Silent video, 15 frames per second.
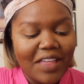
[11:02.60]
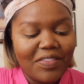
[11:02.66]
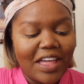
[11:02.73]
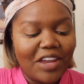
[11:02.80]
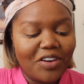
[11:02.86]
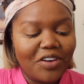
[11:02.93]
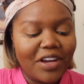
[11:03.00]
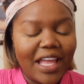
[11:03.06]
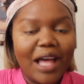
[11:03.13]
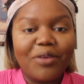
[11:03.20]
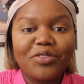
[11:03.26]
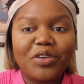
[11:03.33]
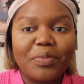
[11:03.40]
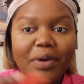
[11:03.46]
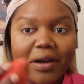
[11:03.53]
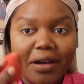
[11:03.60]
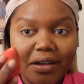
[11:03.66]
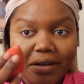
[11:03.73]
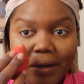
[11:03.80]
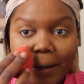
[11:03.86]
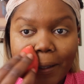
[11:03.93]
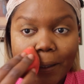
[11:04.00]
than her counterpart,
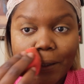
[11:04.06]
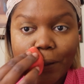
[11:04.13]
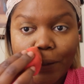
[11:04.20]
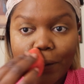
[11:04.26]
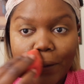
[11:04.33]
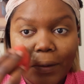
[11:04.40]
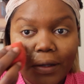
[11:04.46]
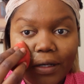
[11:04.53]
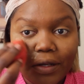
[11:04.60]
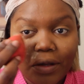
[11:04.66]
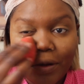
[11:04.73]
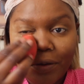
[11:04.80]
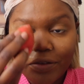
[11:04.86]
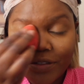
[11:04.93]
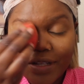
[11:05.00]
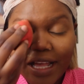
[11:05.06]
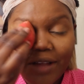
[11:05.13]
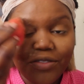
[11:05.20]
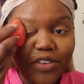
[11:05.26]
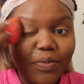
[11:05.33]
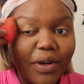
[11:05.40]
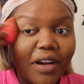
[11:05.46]
her Juno Co
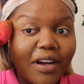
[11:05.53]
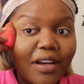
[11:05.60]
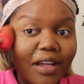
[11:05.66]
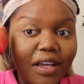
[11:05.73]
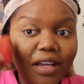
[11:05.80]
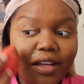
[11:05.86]
counterpart.